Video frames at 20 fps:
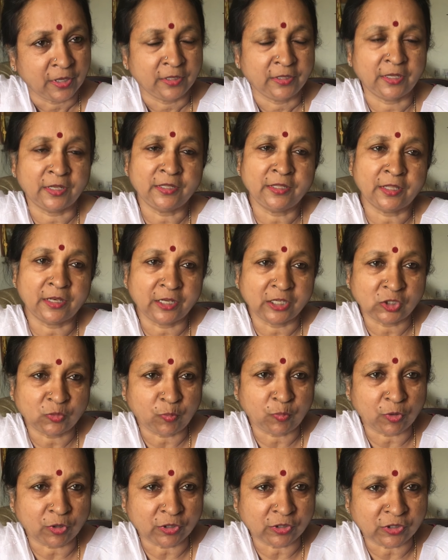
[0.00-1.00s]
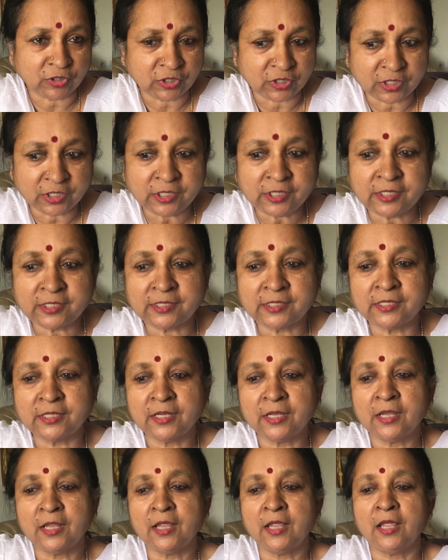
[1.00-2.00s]
Then the response is,
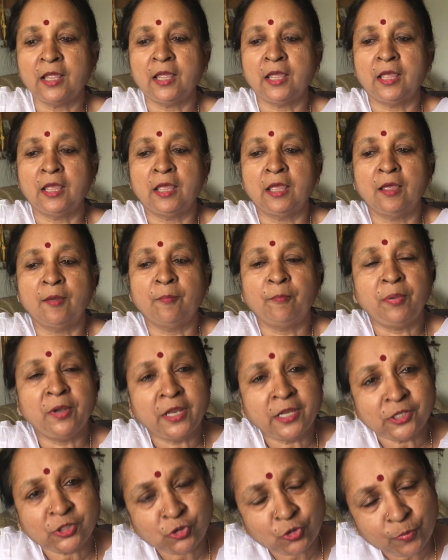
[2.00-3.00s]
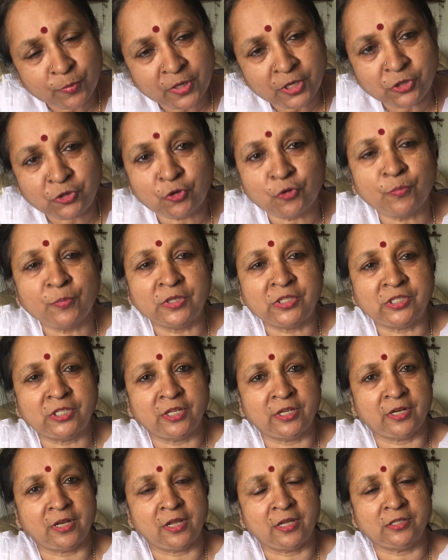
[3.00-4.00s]
pleased to meet you, Mr.
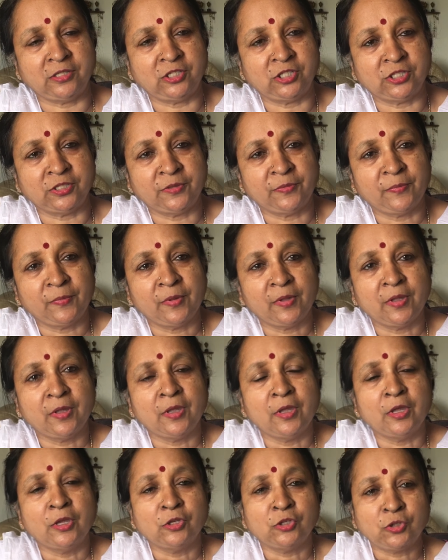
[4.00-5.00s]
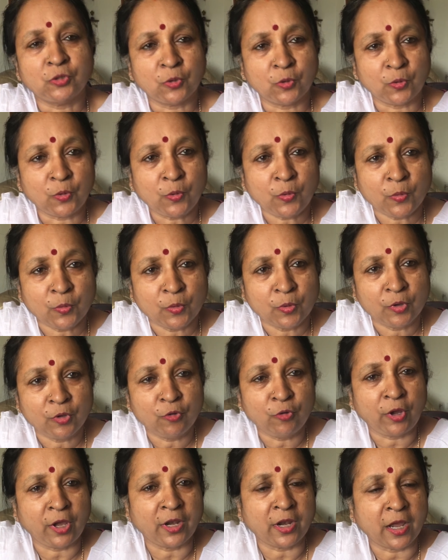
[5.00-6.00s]
Raj. So, you
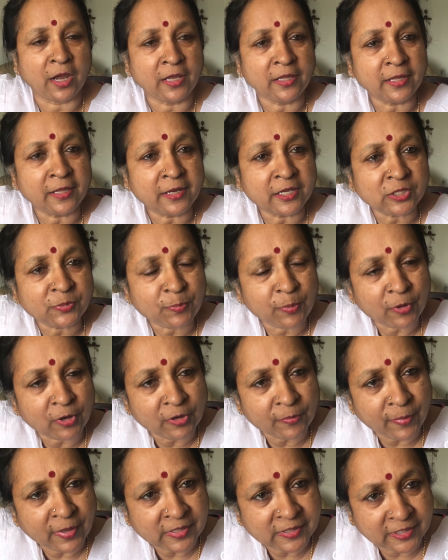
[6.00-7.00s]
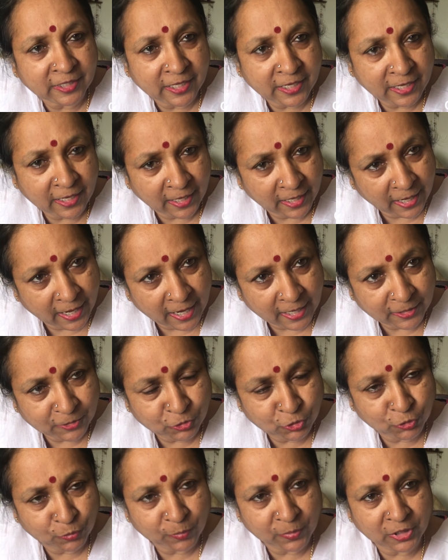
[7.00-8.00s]
can either respond by saying glad
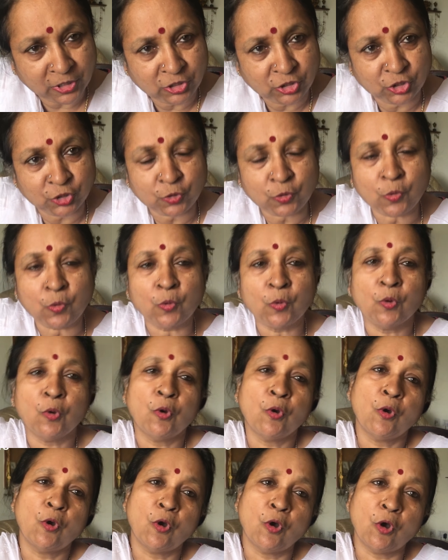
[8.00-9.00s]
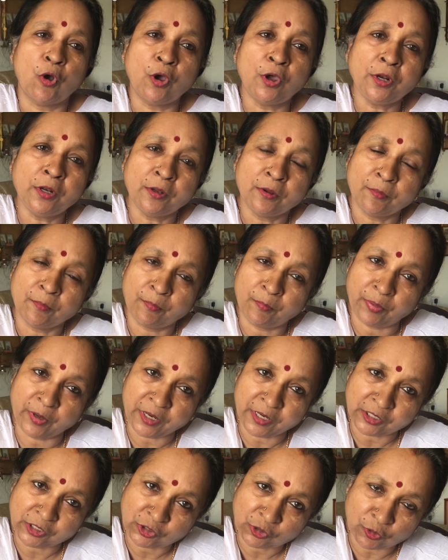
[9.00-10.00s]
to meet you or
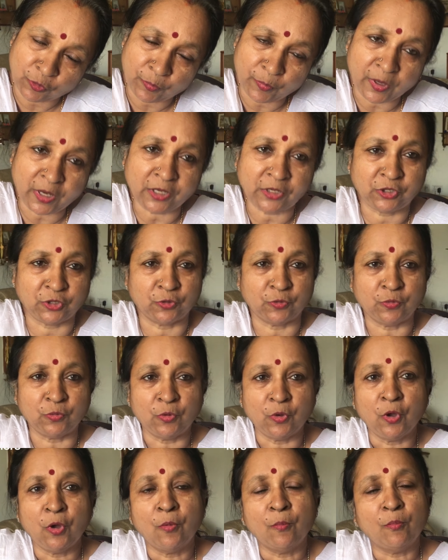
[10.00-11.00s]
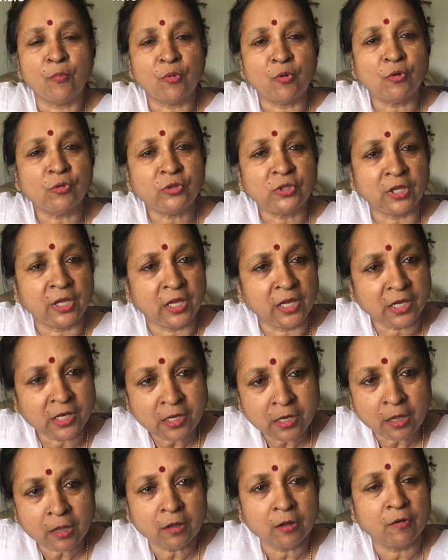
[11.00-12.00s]
pleased to meet you, both in
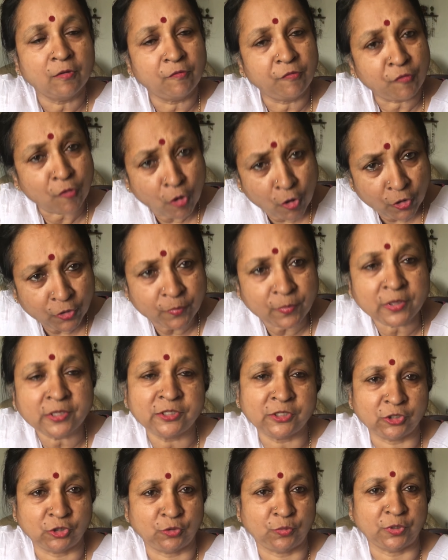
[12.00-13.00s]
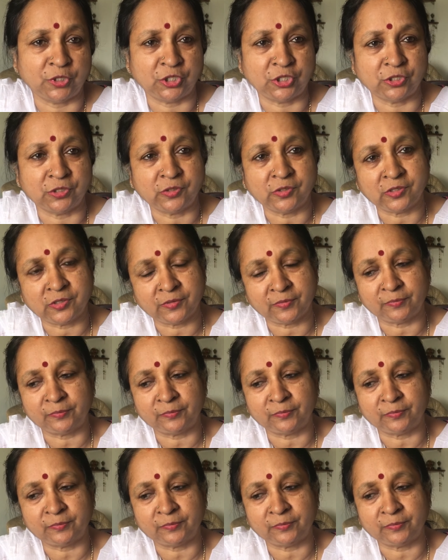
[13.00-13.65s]
formal situations.